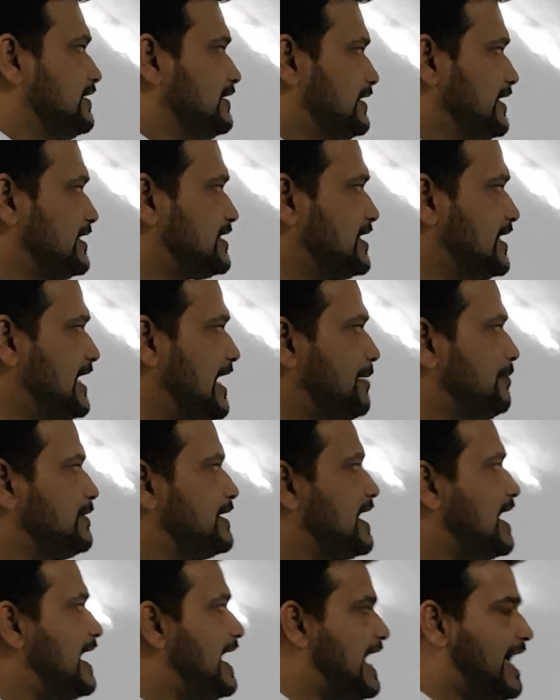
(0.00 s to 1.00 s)
this
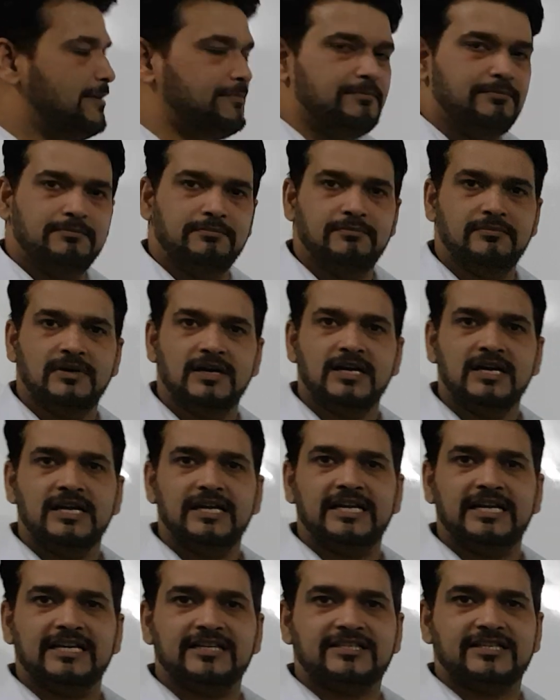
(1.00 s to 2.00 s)
lambda m
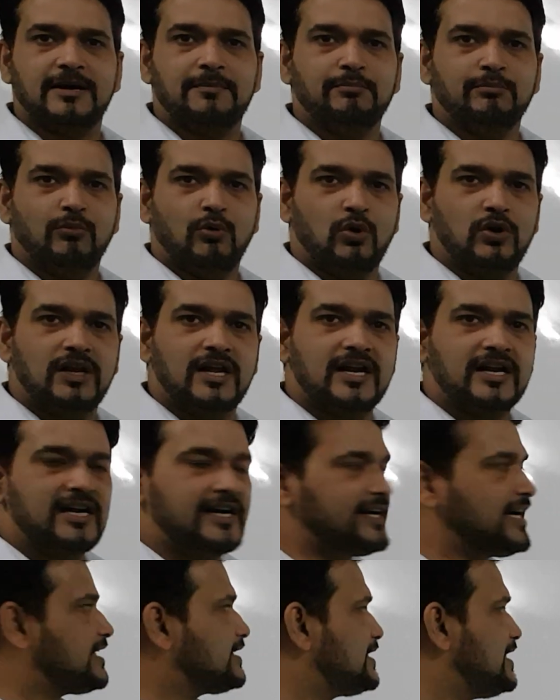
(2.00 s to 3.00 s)
is the molar
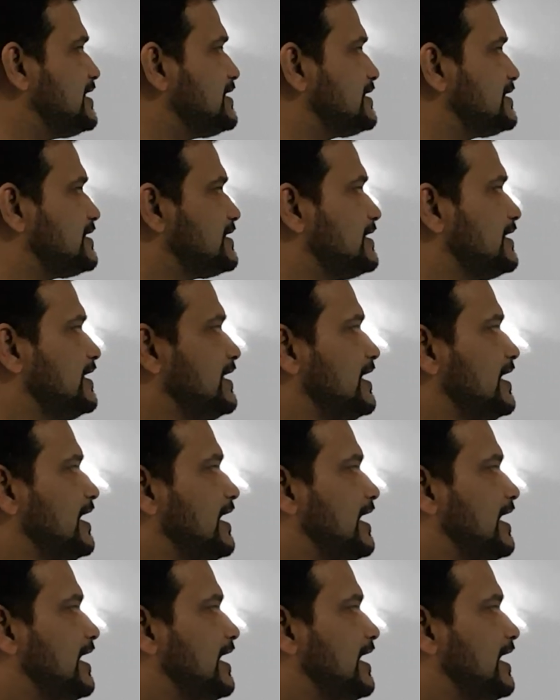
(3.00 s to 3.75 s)
conductance,